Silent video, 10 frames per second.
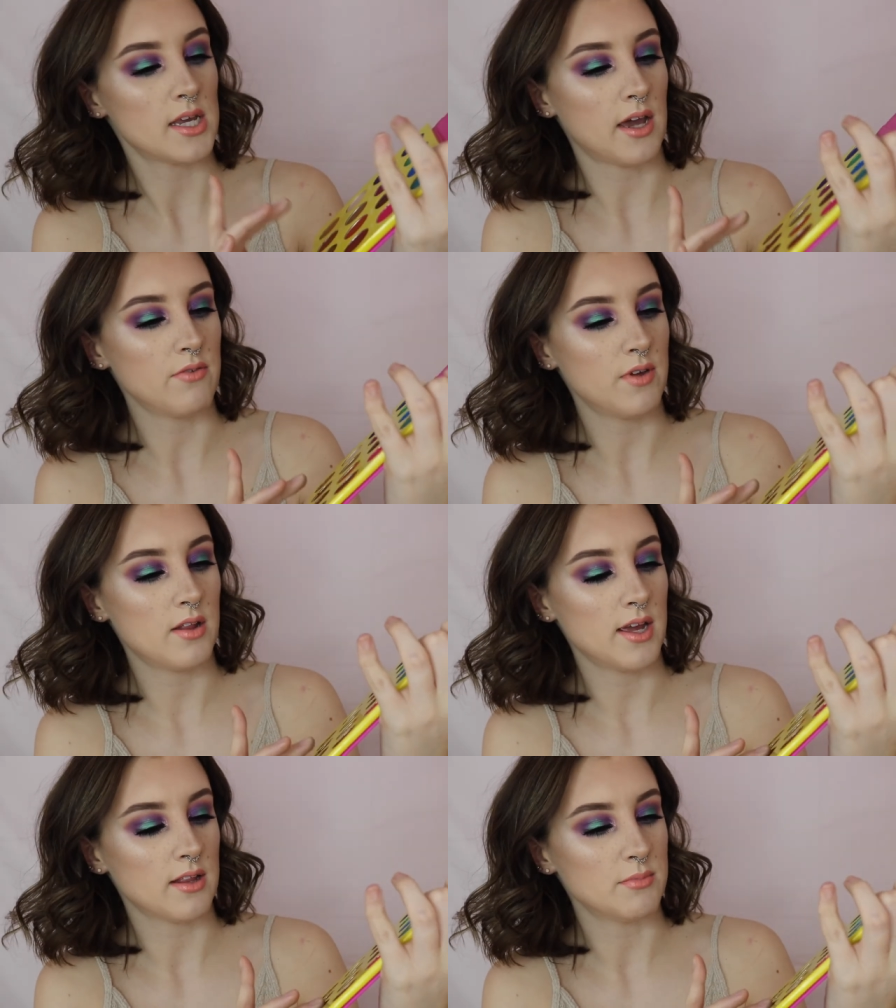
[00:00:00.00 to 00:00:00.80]
Like, I
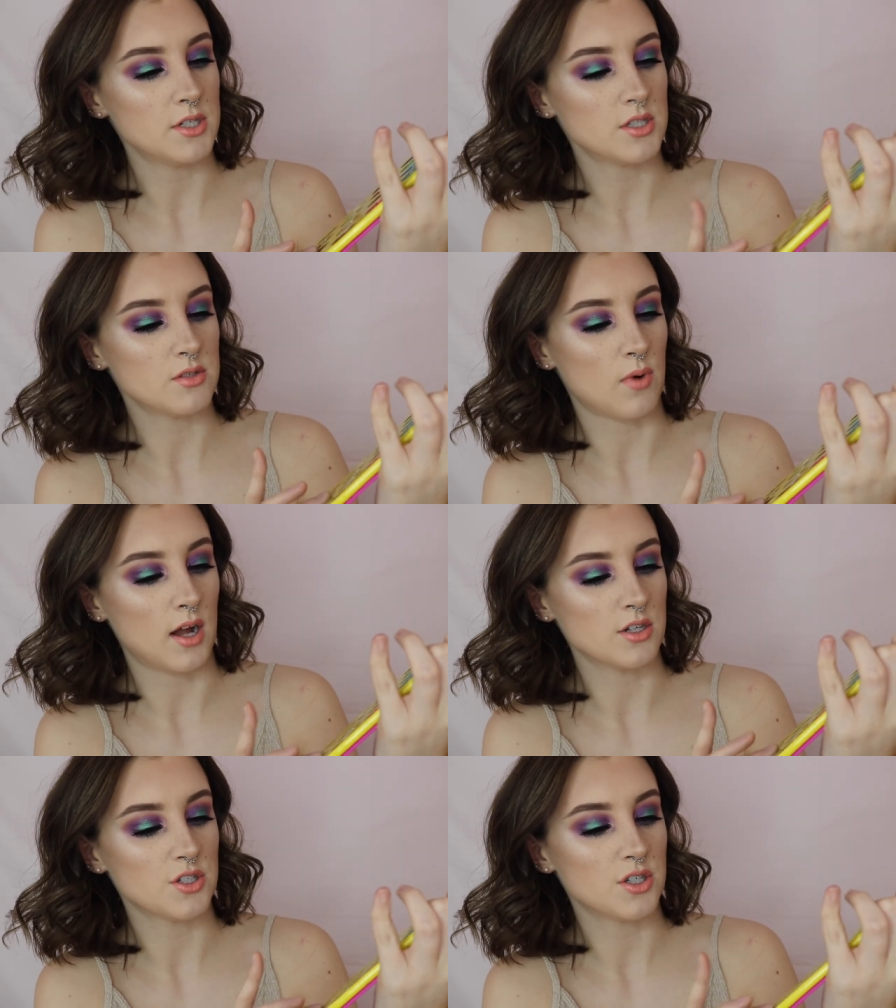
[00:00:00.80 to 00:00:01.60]
feel like, let me just
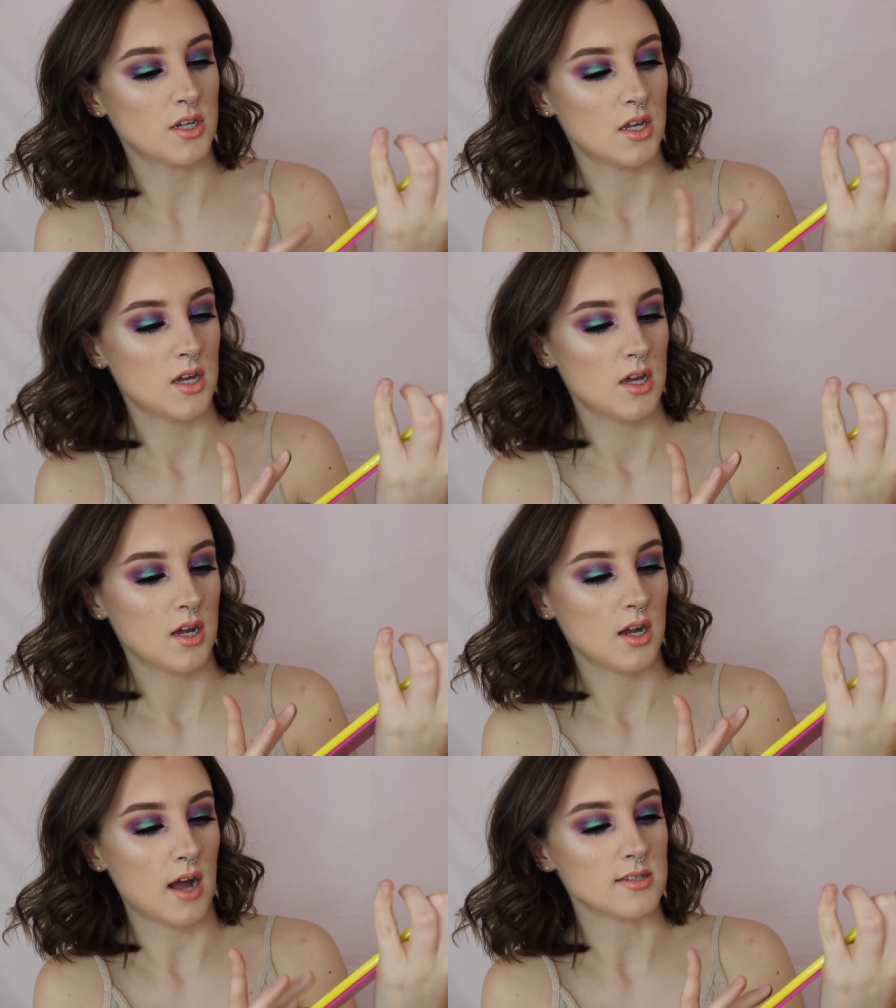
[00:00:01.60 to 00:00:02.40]
swatch
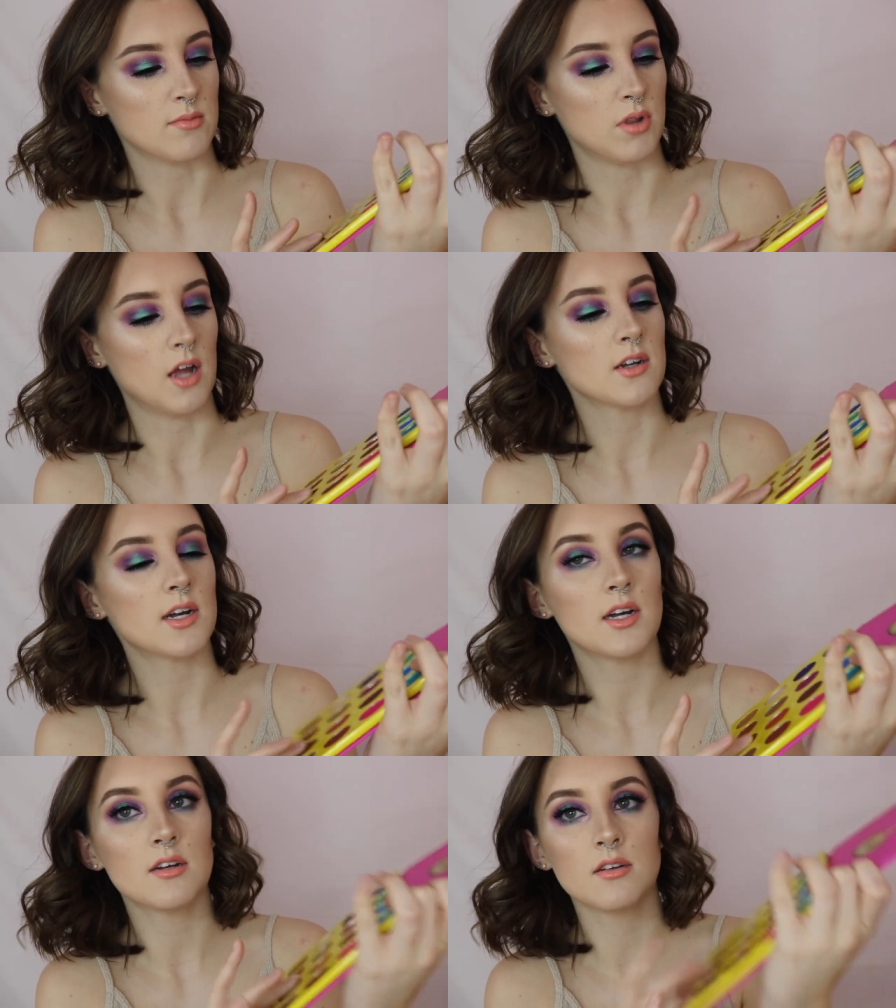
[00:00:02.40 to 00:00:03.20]

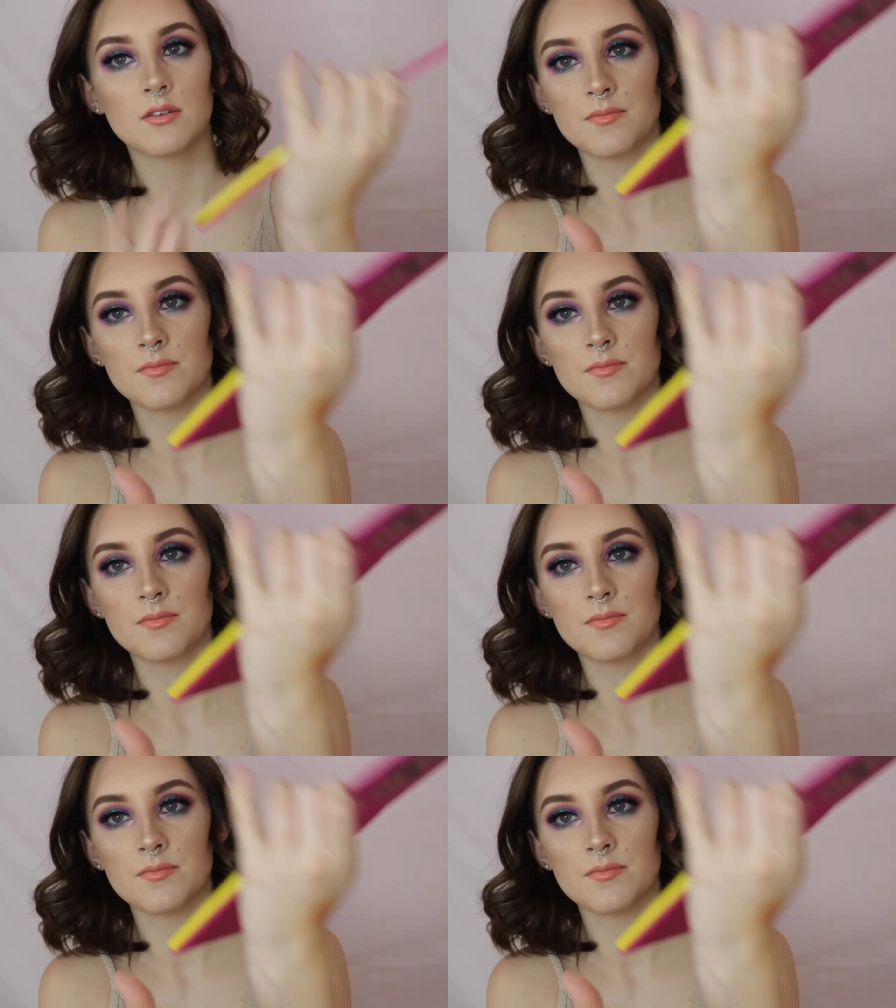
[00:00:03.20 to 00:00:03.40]
Casablanca.